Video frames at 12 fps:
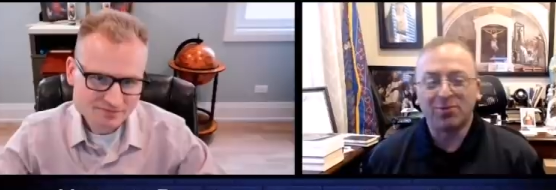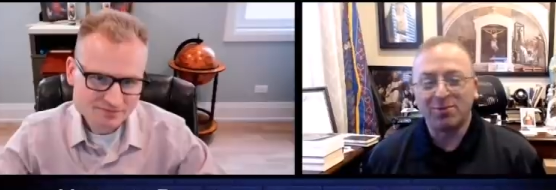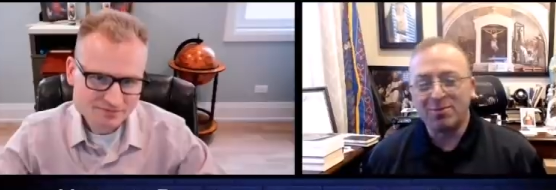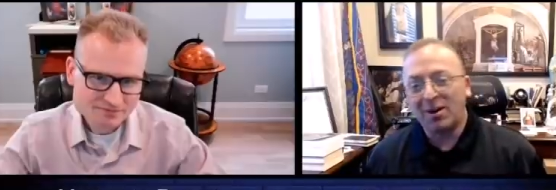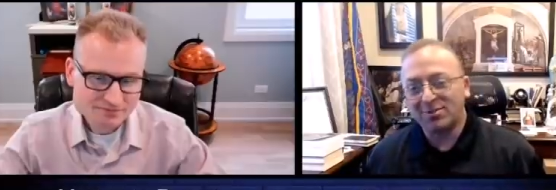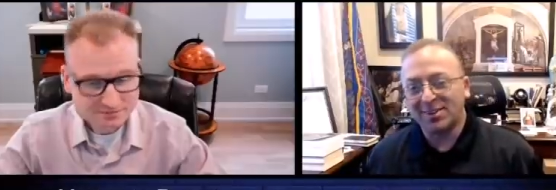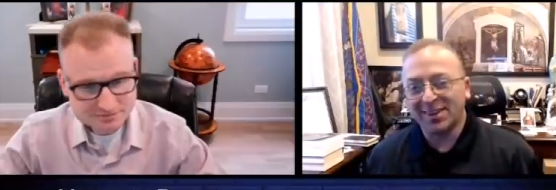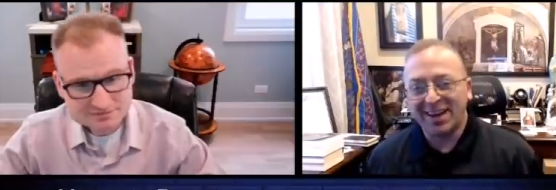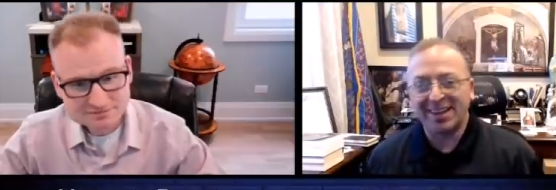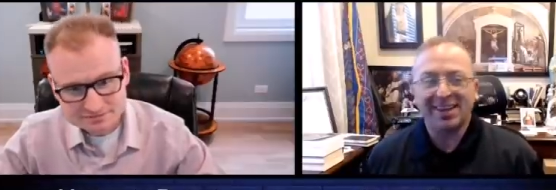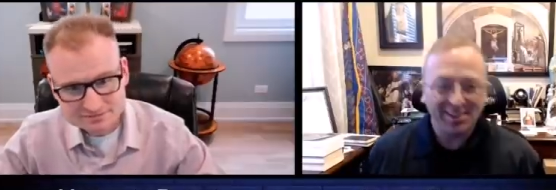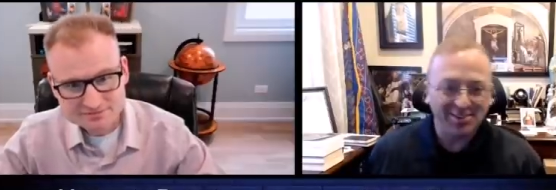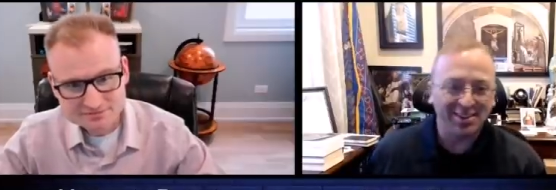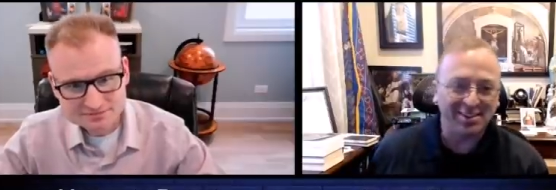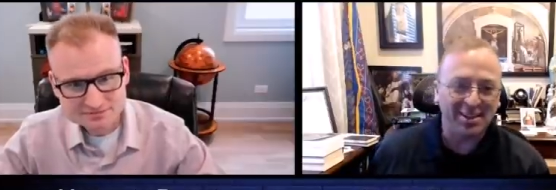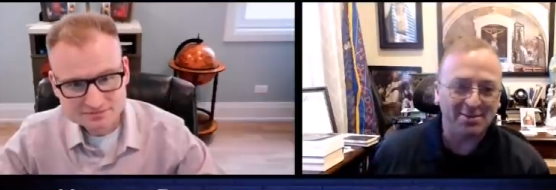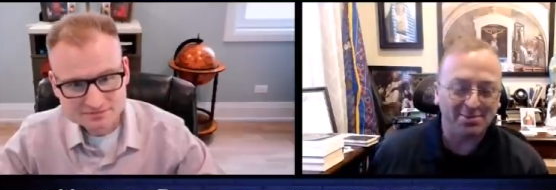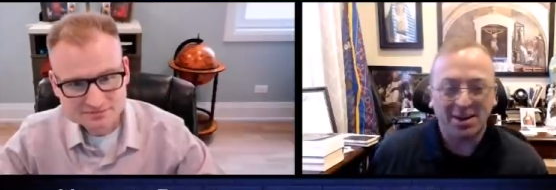Speaker 1: off the land into the
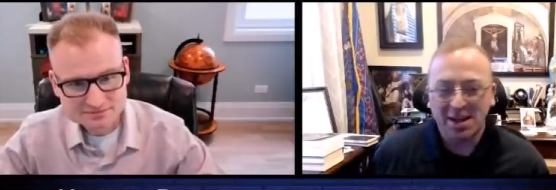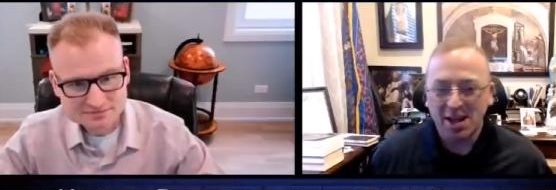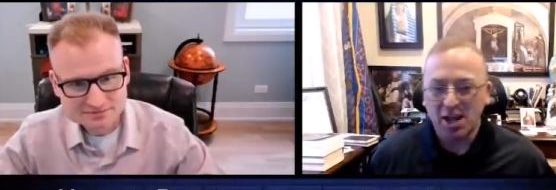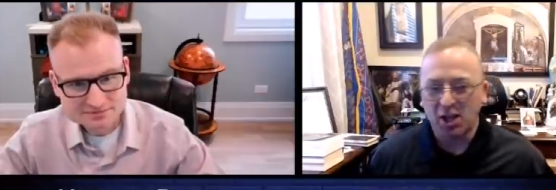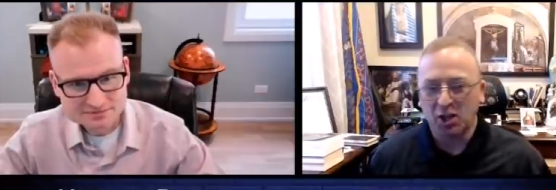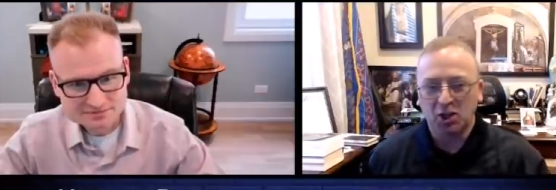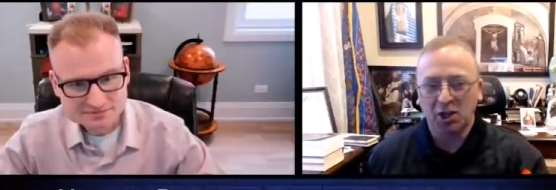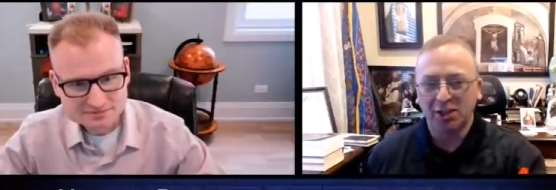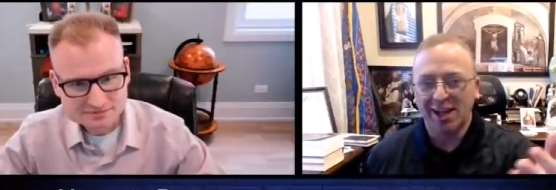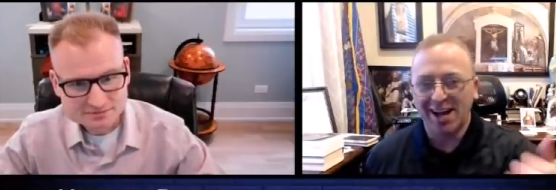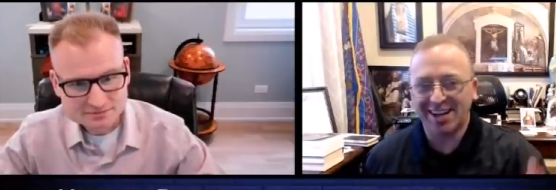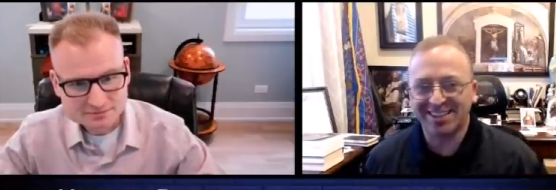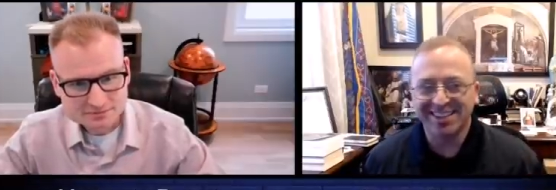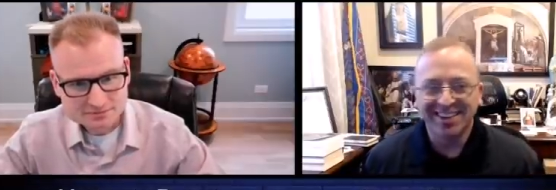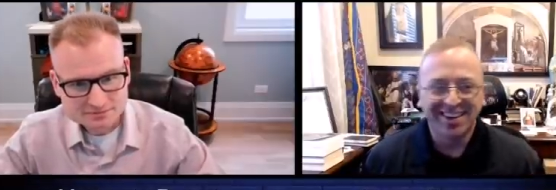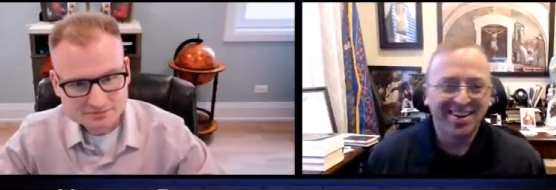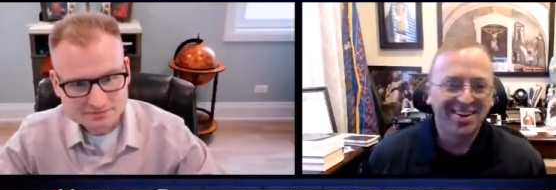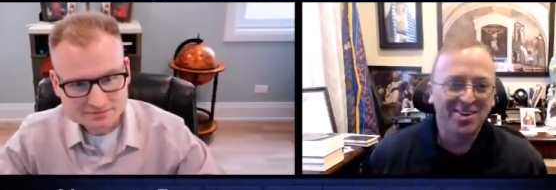deep end. Good luck.
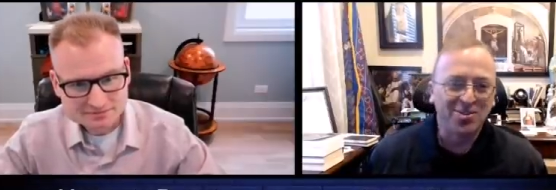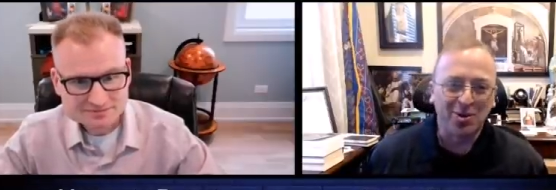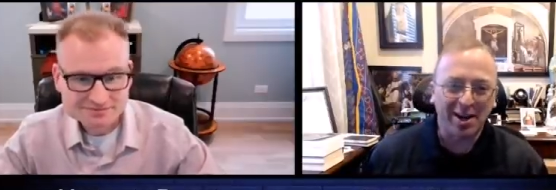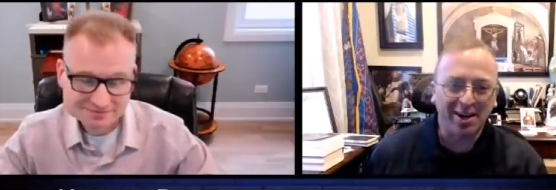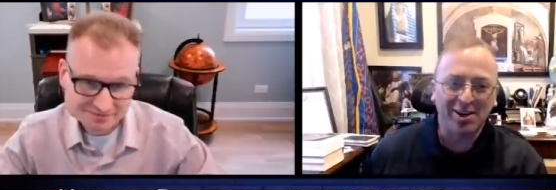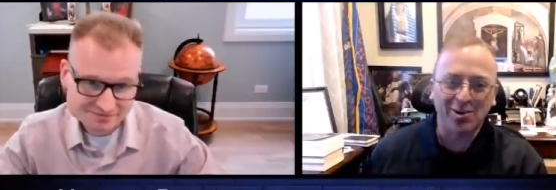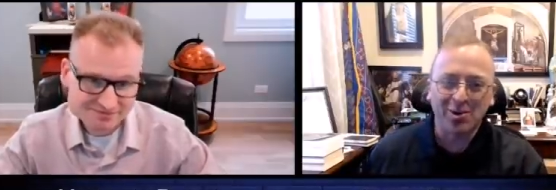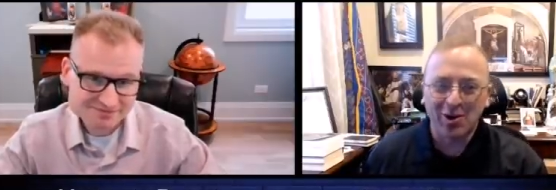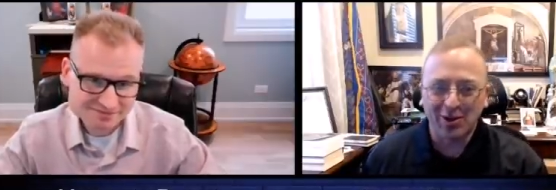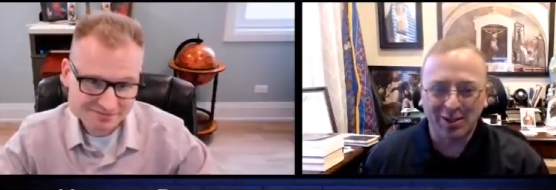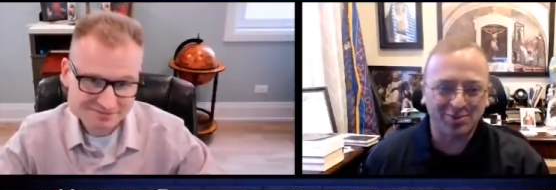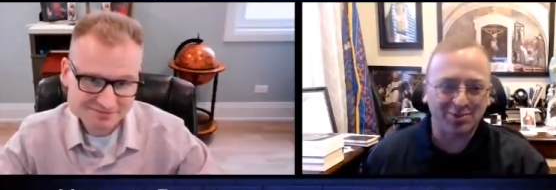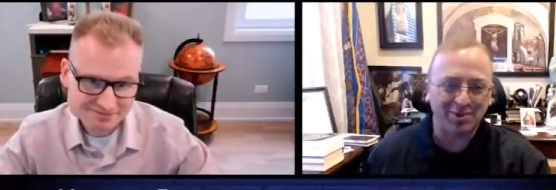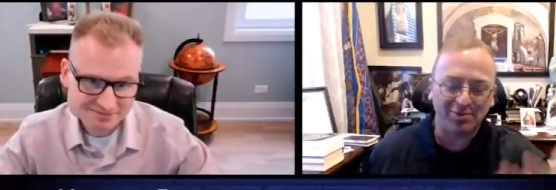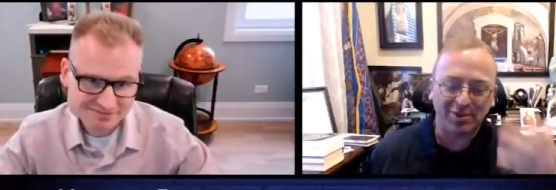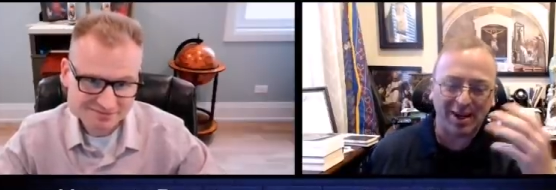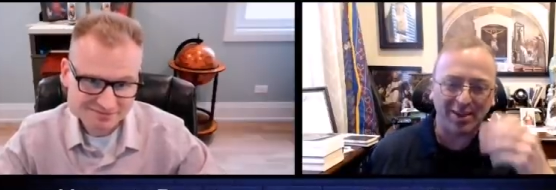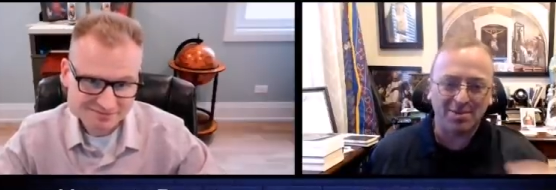Ready to roll. as a
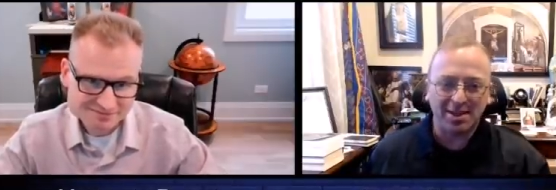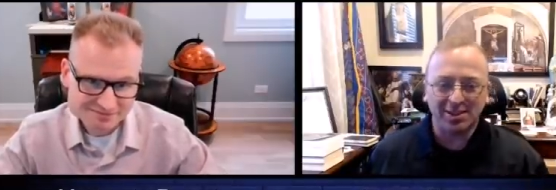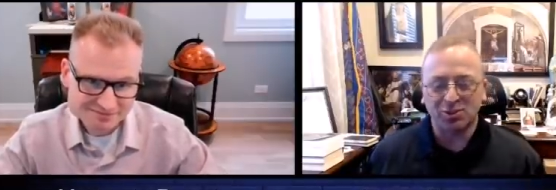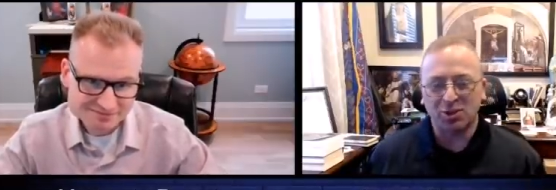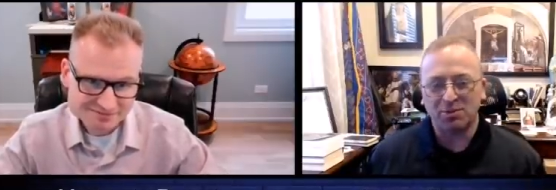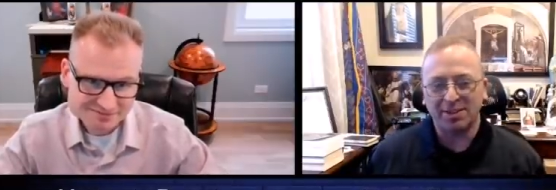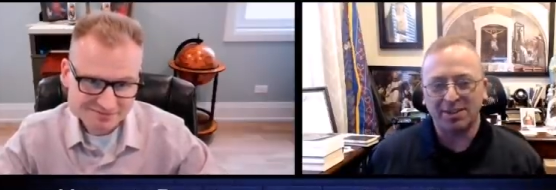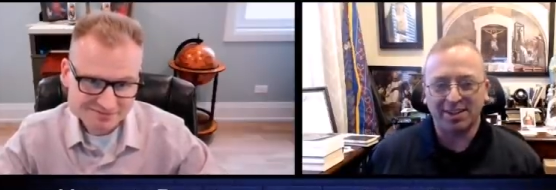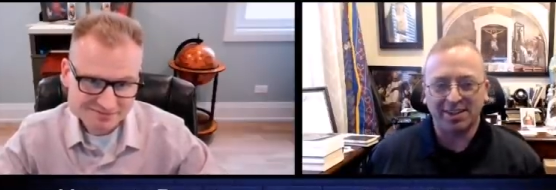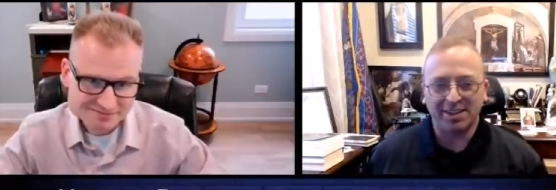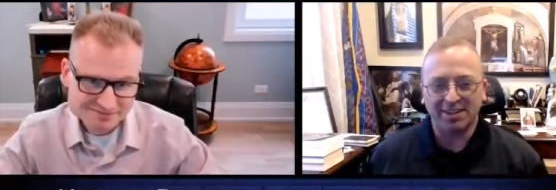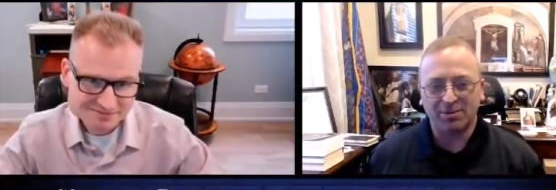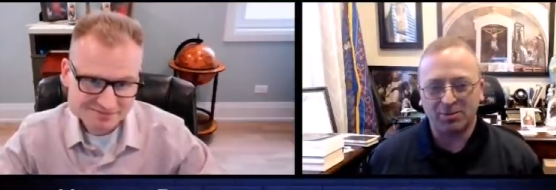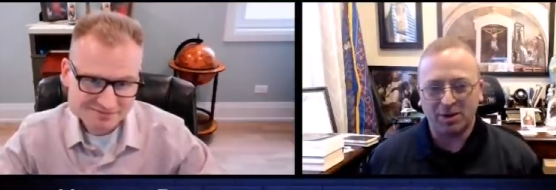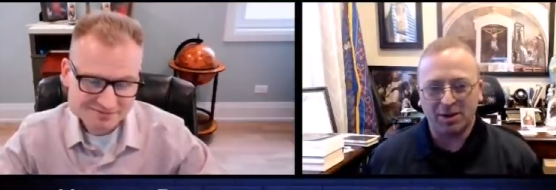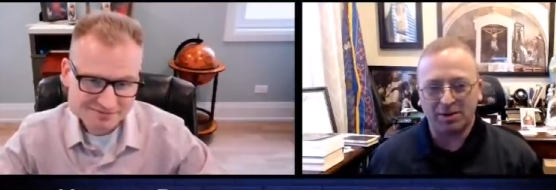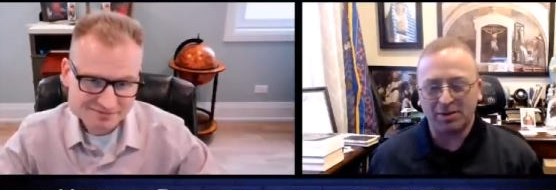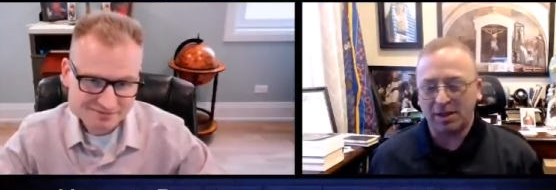father made a sermon. Uh, uh,
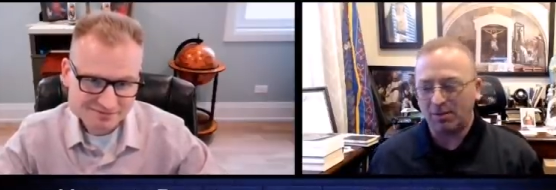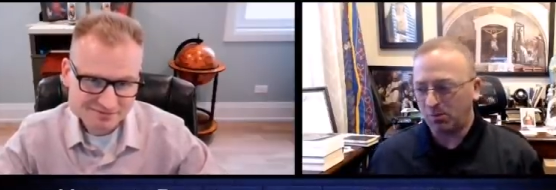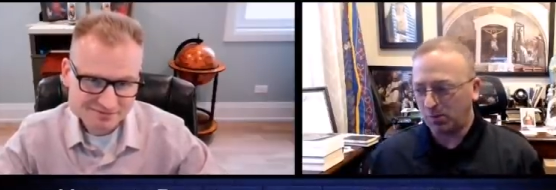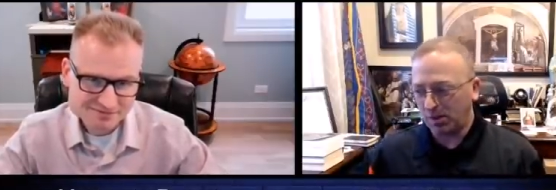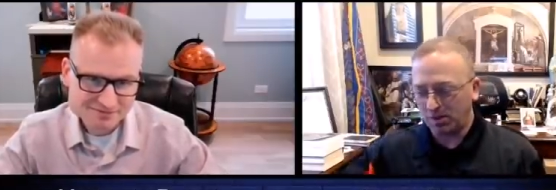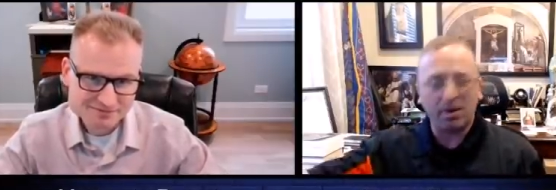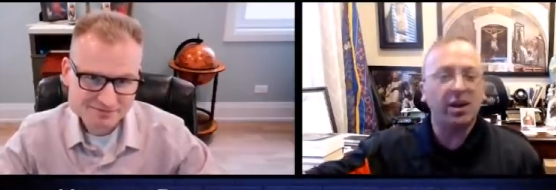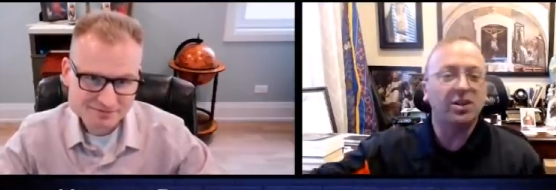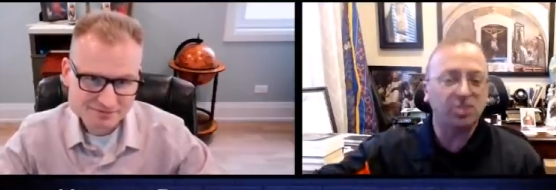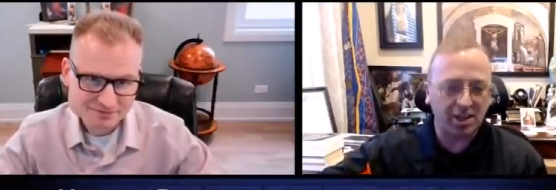the parish I go